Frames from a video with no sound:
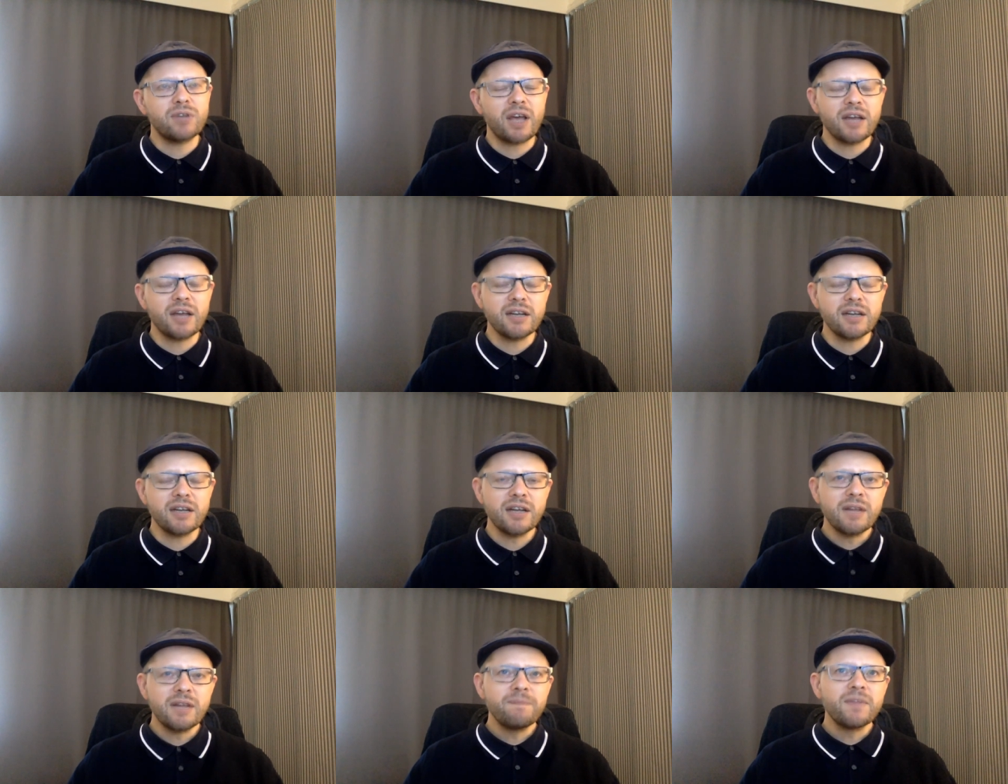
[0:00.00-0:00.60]

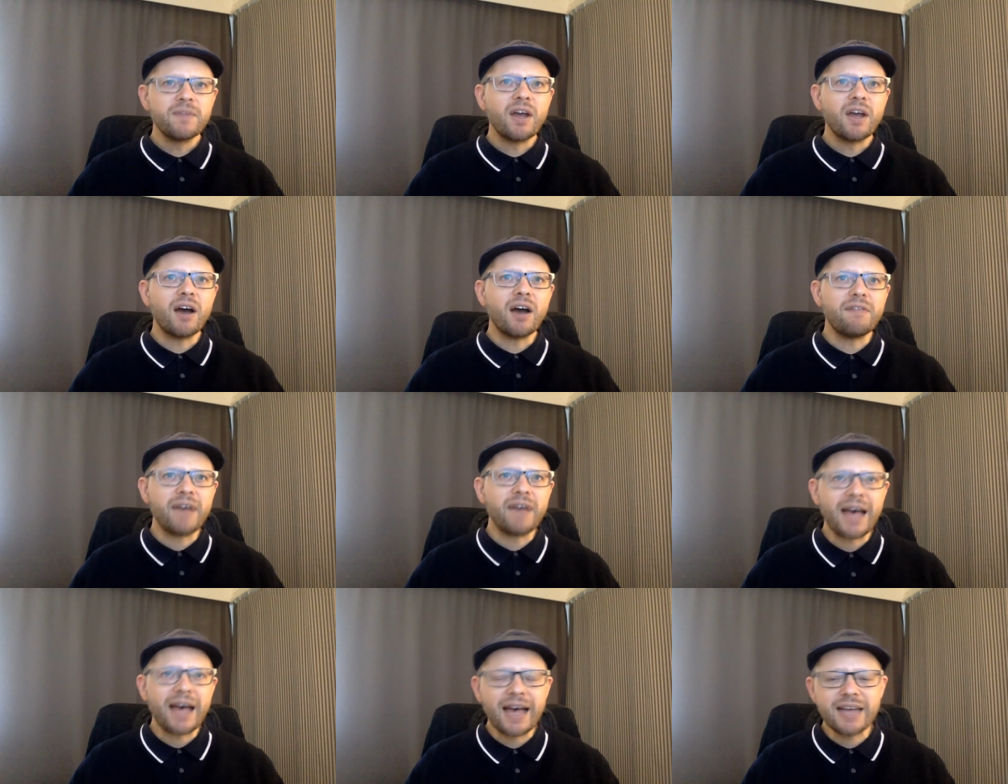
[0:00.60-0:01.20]
And
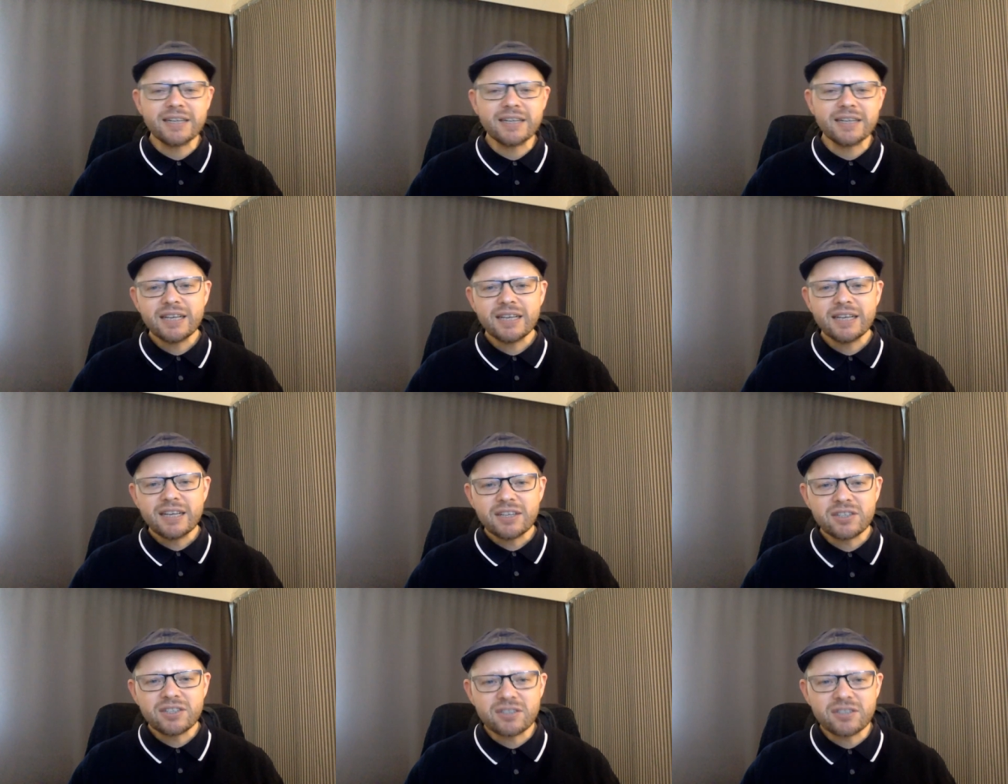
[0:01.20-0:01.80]
I've had
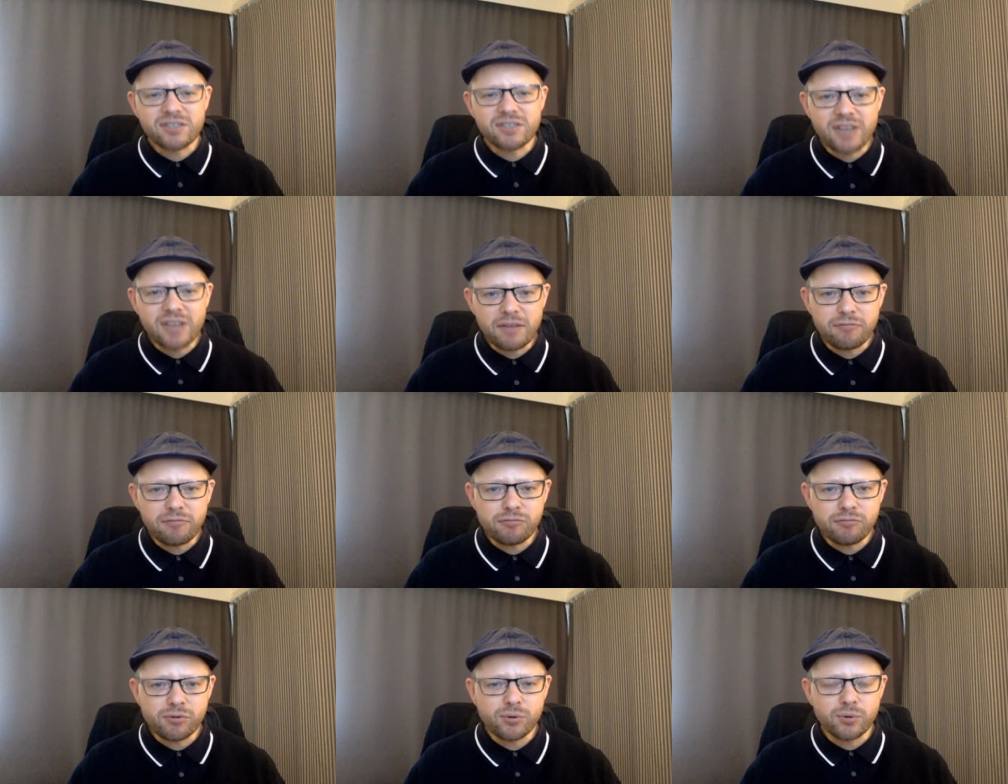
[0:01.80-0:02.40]

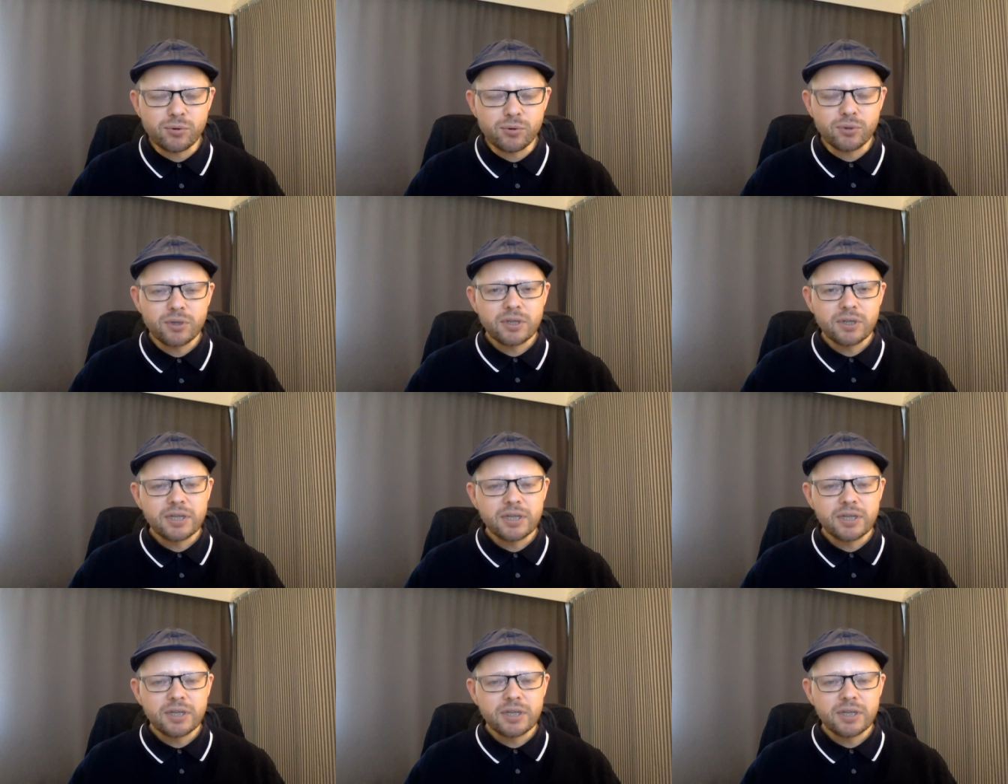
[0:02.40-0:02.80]
several